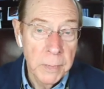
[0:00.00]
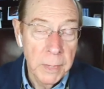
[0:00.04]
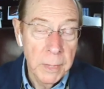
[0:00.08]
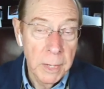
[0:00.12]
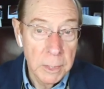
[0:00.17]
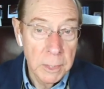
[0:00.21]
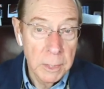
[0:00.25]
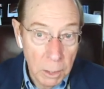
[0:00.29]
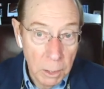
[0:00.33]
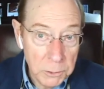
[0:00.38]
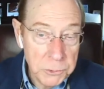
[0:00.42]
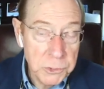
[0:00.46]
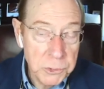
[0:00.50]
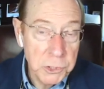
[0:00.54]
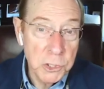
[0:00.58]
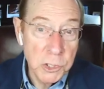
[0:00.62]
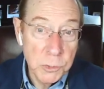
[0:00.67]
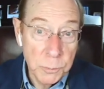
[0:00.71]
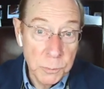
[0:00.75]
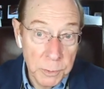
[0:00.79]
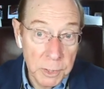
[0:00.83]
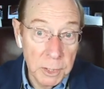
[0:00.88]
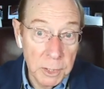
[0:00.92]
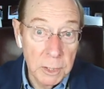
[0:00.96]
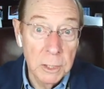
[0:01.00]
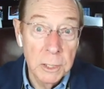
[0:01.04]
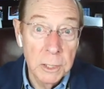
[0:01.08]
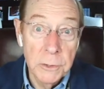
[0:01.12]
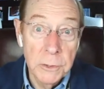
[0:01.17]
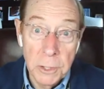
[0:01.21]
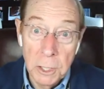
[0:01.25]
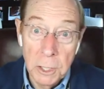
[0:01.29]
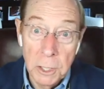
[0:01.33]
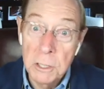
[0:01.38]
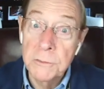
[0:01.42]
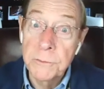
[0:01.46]
and also sprinkle in
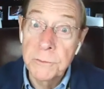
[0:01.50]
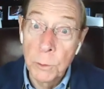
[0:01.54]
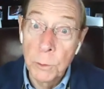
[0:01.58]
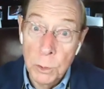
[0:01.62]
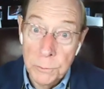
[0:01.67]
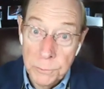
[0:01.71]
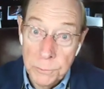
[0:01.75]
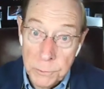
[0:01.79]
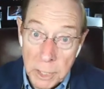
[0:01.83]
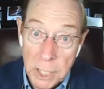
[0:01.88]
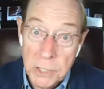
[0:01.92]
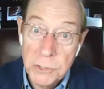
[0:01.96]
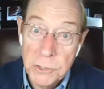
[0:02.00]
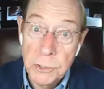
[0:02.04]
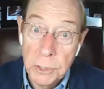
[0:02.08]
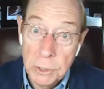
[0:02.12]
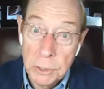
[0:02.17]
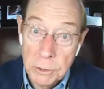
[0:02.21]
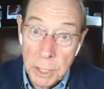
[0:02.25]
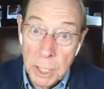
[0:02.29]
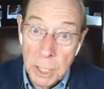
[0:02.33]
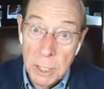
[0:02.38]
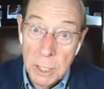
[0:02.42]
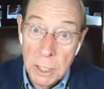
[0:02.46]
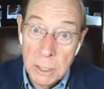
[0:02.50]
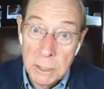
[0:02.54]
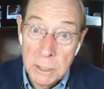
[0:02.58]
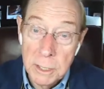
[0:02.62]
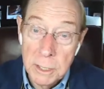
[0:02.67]
the other four for extra credit.